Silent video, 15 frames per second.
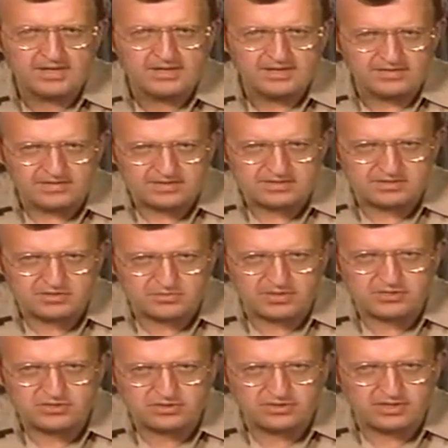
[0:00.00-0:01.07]
could endanger the
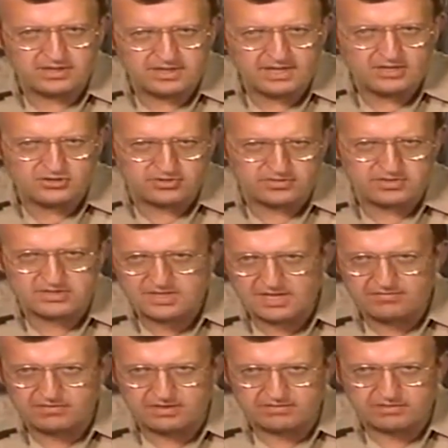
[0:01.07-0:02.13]
safety of the people in the
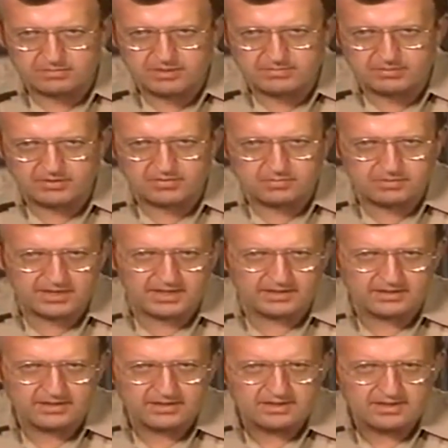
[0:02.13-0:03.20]
plant and the
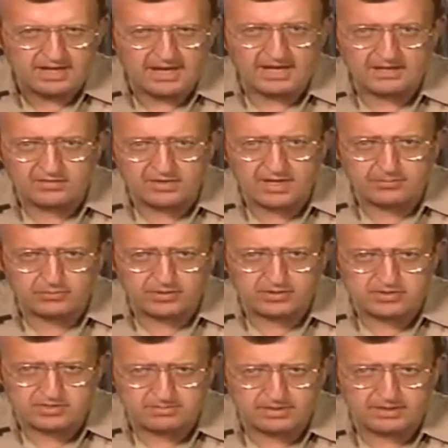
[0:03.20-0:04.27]
operator's ability to
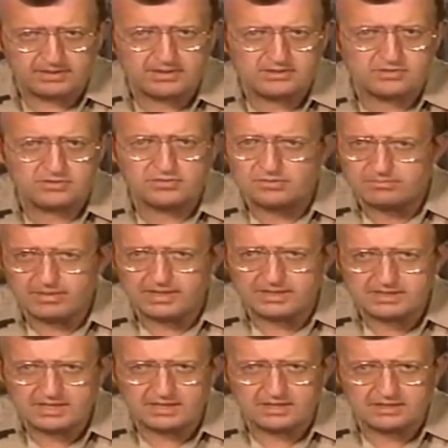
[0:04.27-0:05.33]
maintain proper
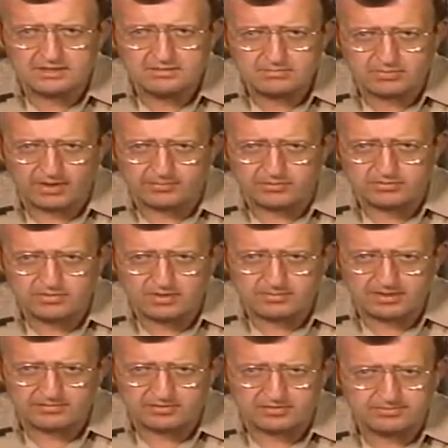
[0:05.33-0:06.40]
drum level.
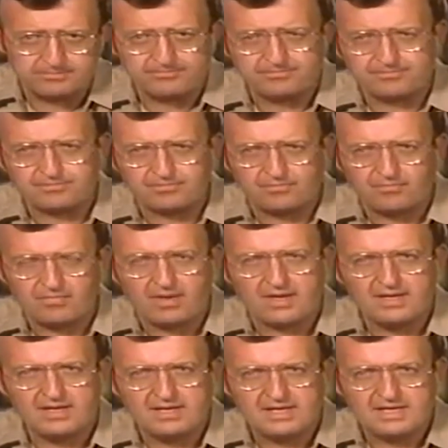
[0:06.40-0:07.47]
The
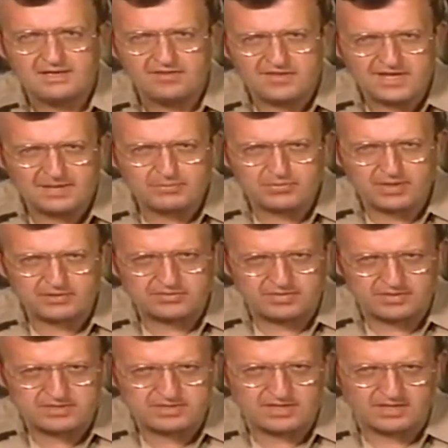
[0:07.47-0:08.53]
operator in this case has
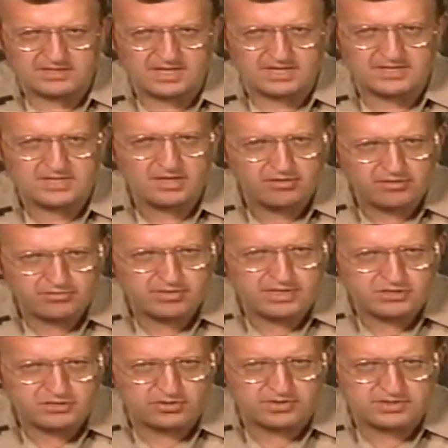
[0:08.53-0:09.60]
three choices of action to
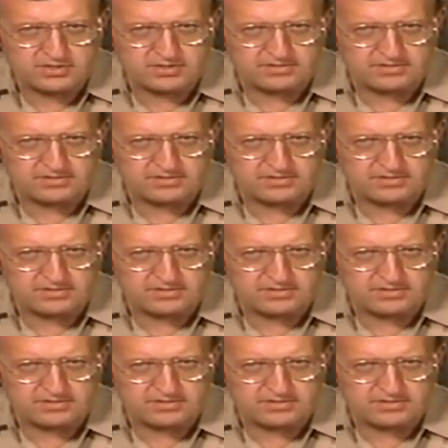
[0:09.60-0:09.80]
take.